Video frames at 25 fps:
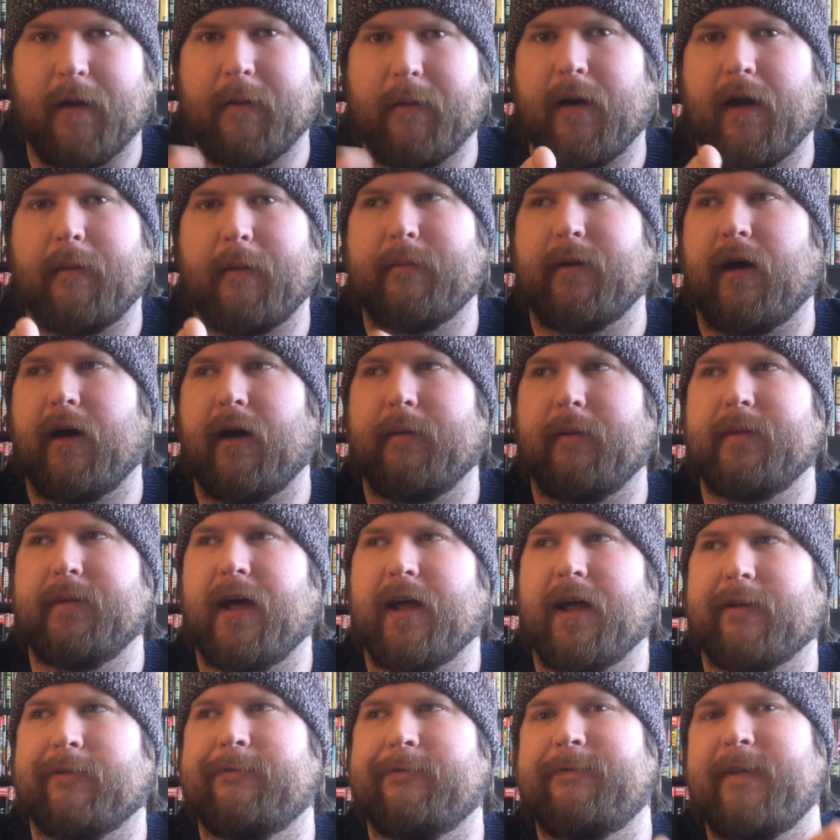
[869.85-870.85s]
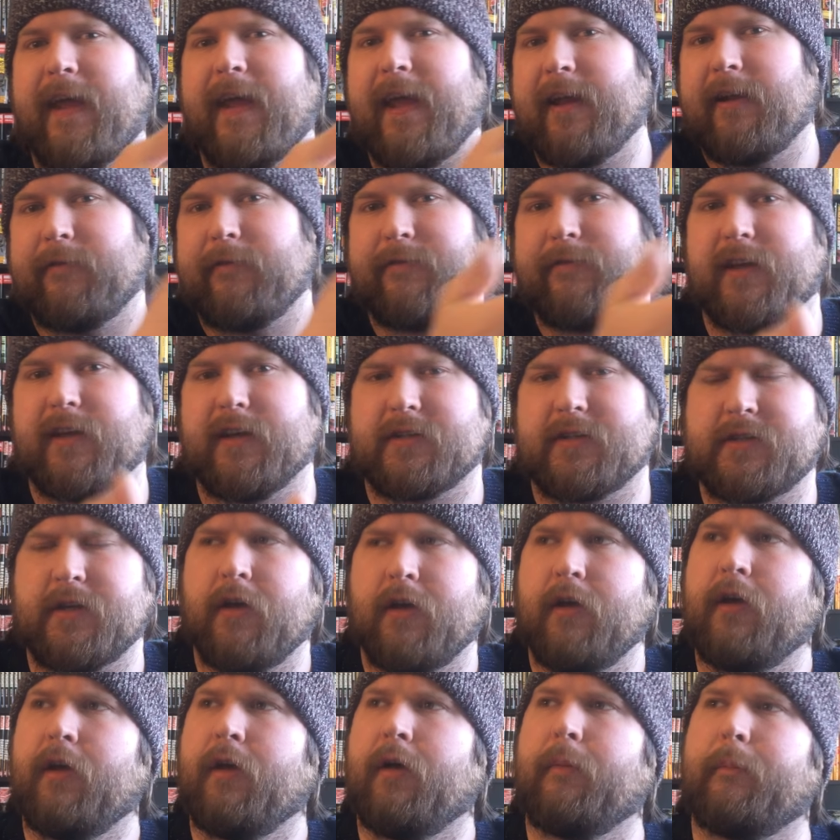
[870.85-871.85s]
I'm not a fan of this,
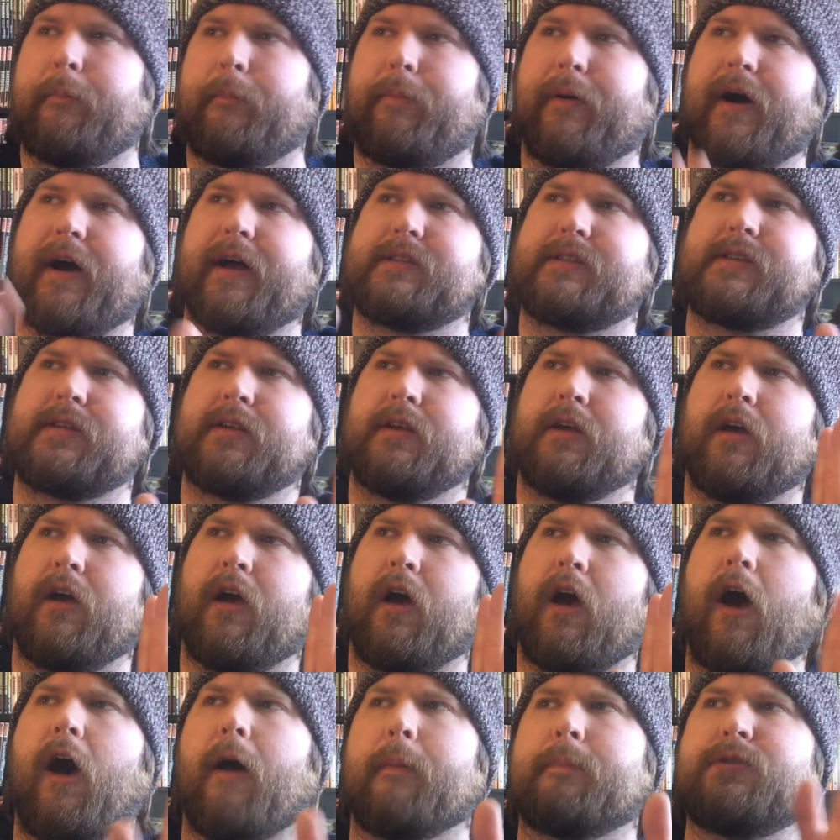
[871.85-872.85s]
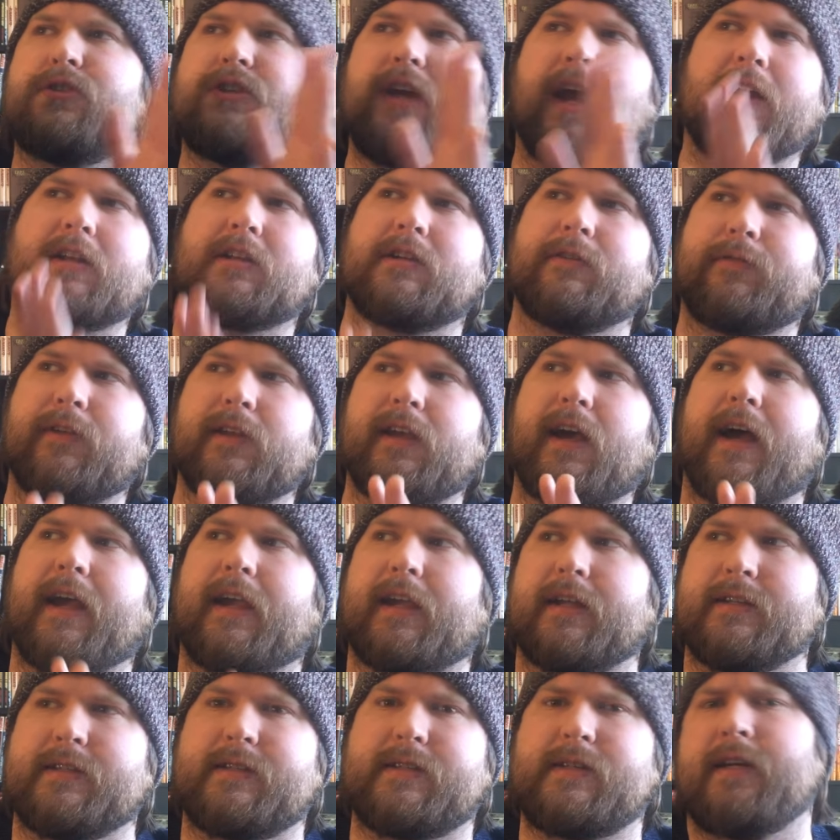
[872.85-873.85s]
but objectively I
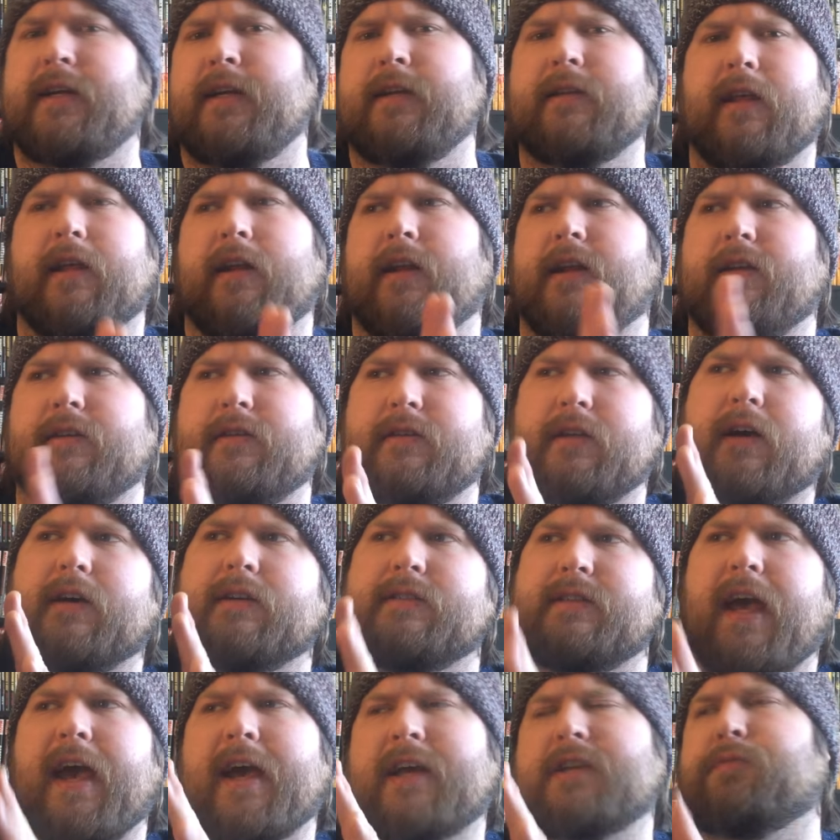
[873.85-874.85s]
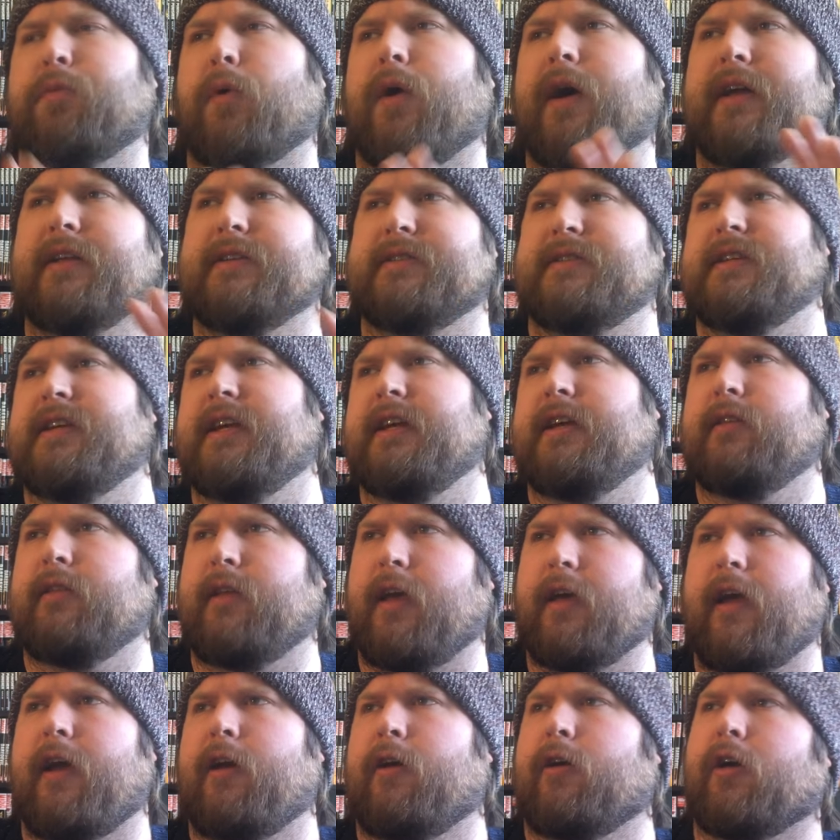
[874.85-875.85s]
can see that it does X, Y, and Z,
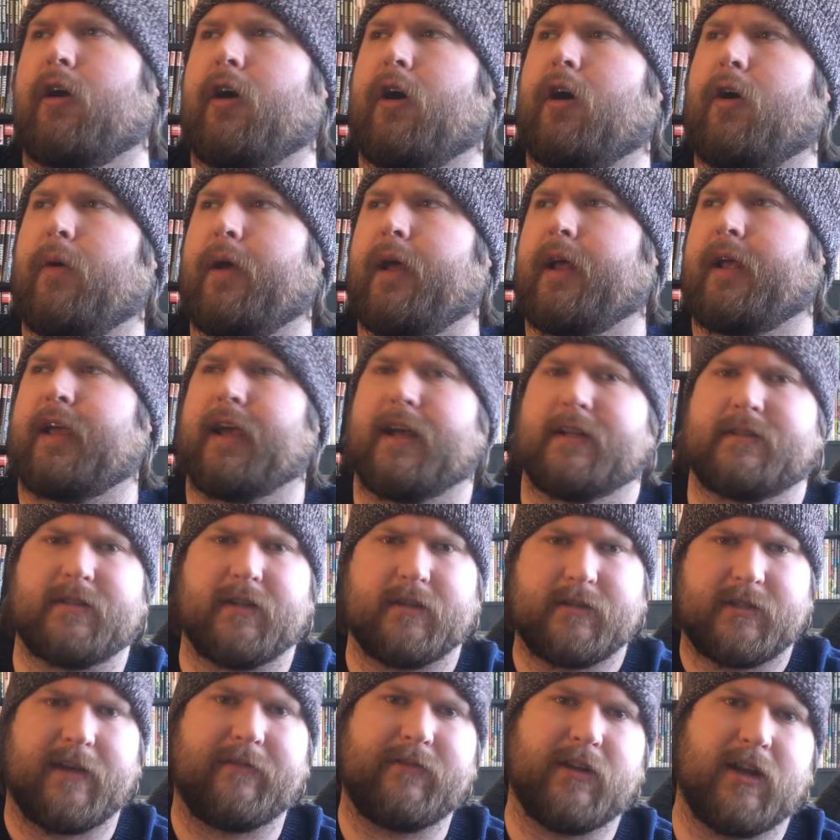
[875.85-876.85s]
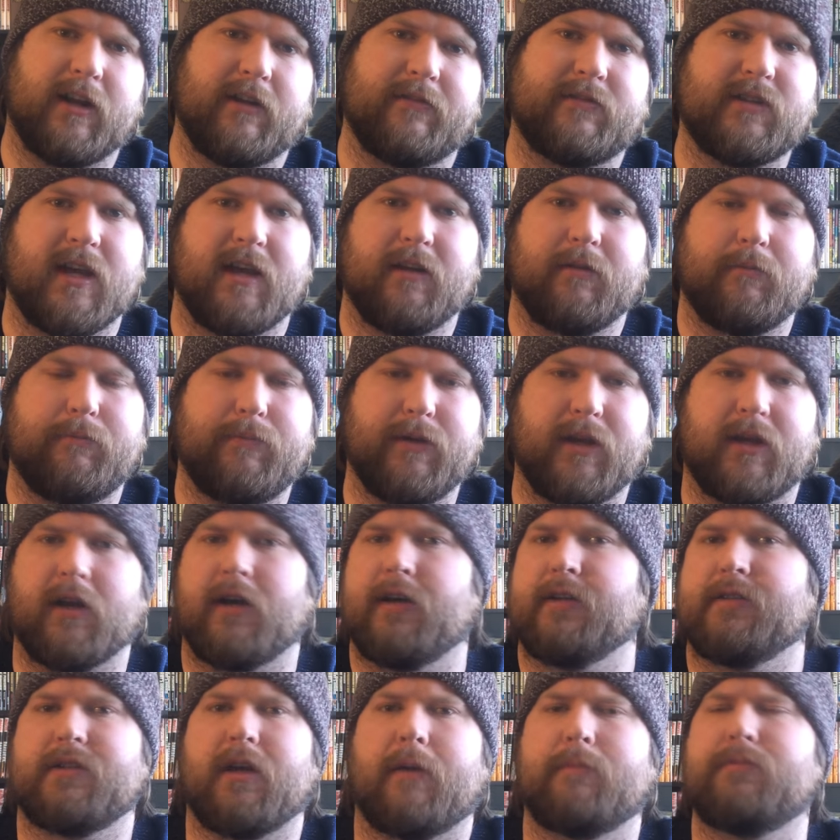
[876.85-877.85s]
ergo it gets 7 out of 10,
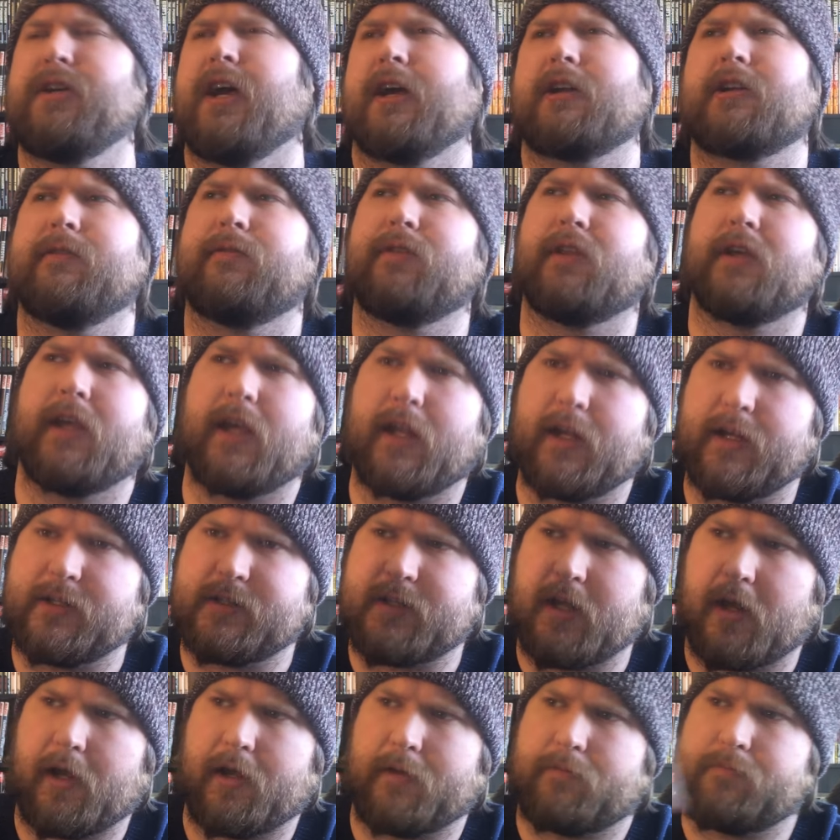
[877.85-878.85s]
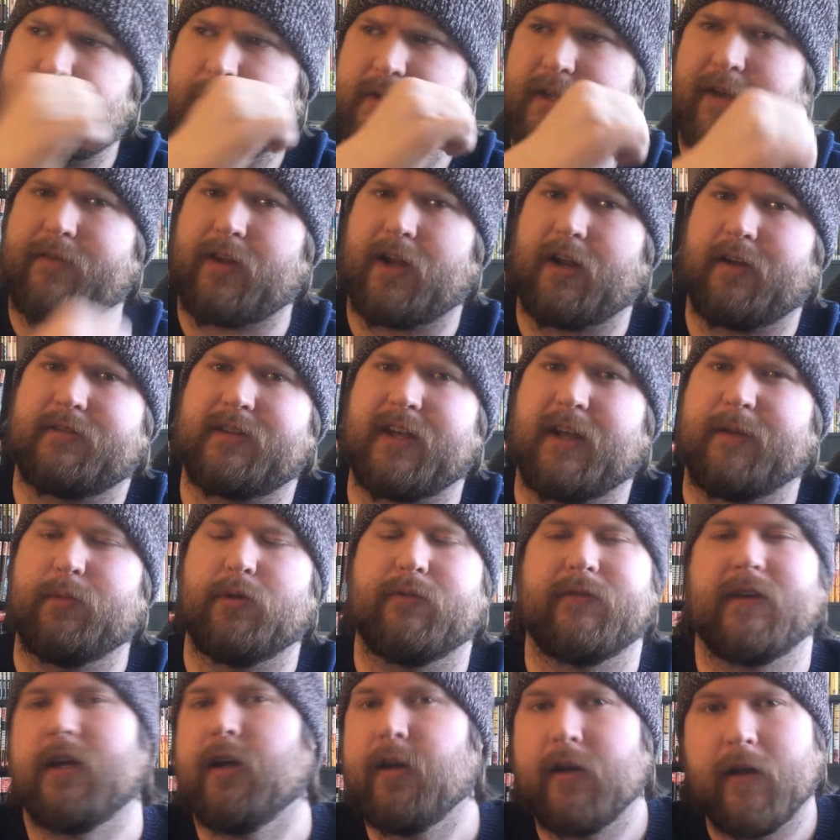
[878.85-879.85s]
because objectively it is a 7 out of 10
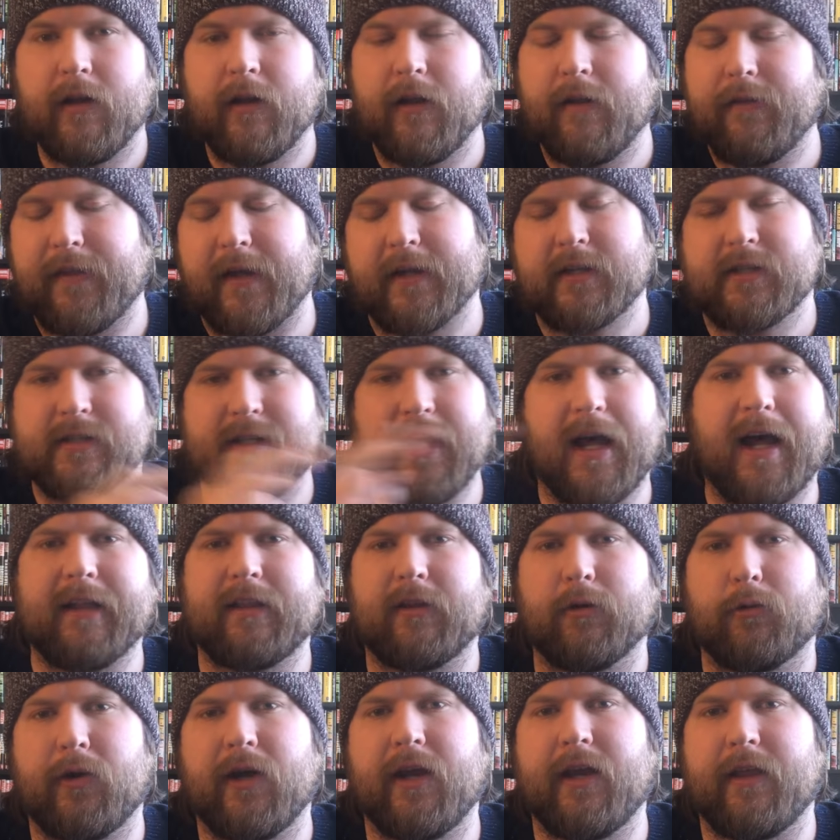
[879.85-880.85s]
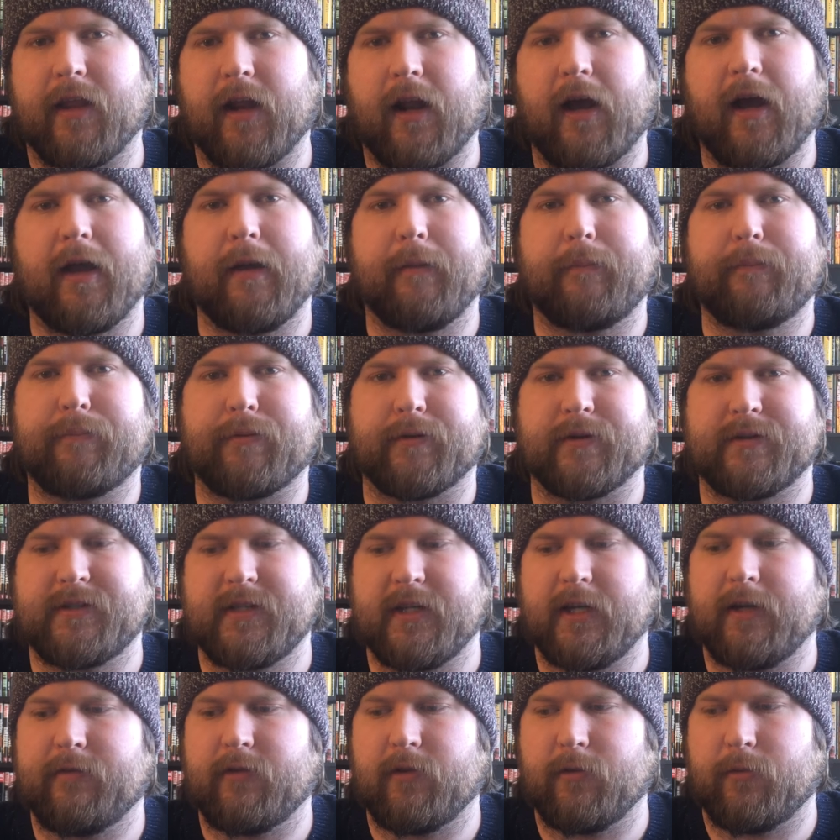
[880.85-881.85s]
movie. That's not the way that I
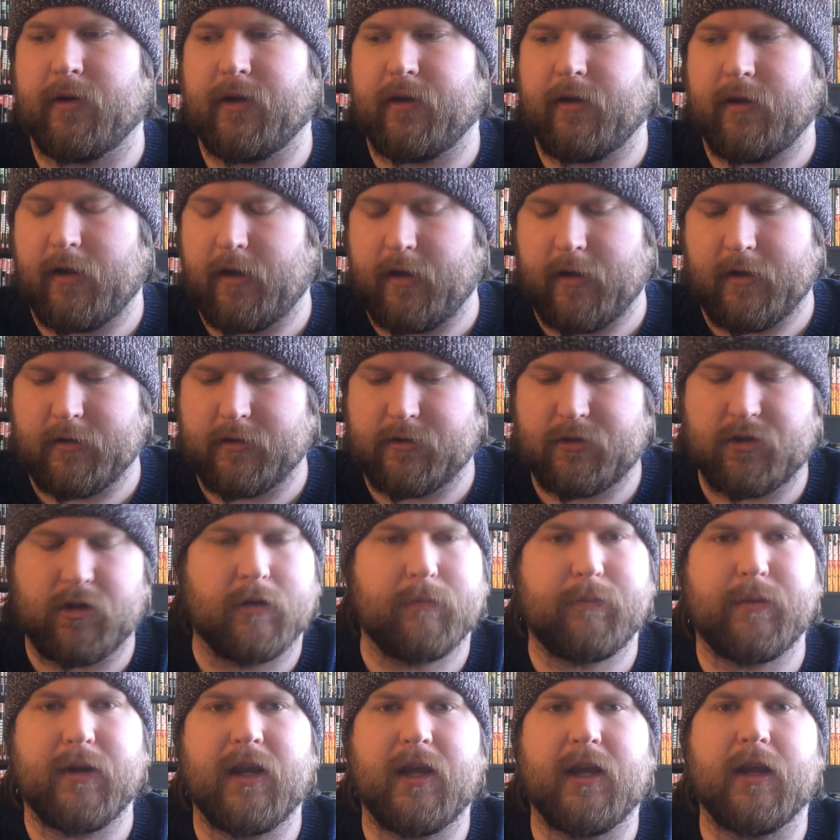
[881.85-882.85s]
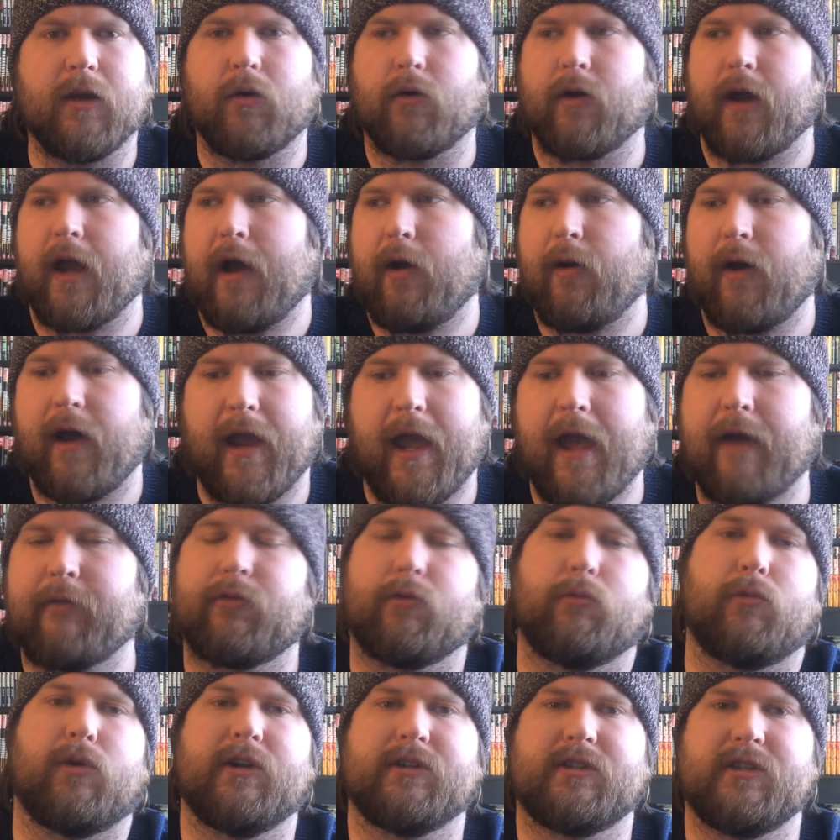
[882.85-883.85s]
perceive the way it should be or how I
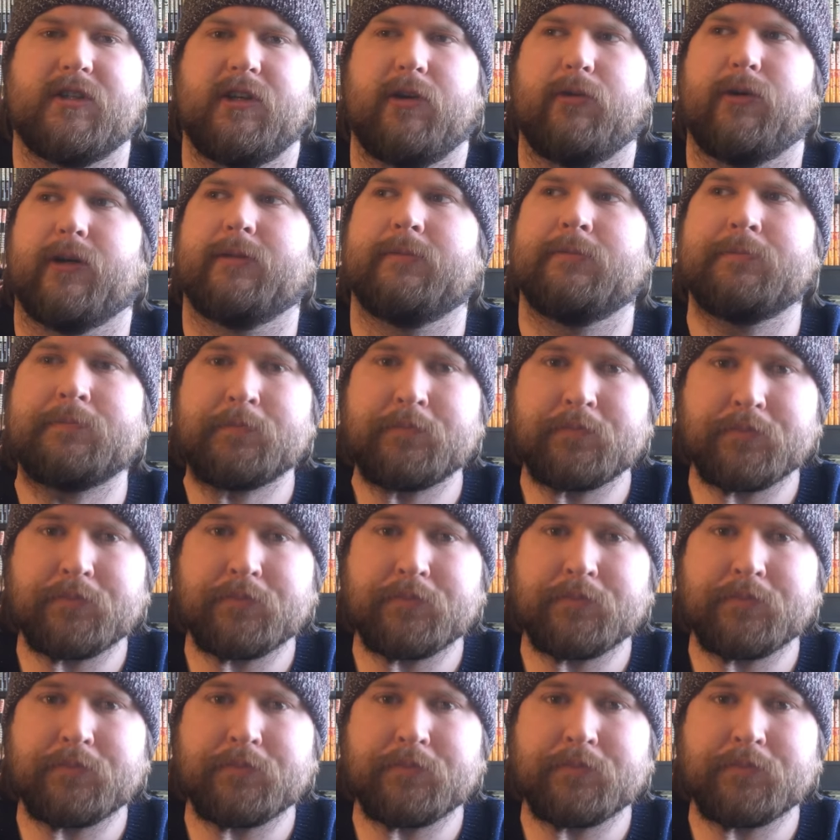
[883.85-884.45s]
ever want to do it.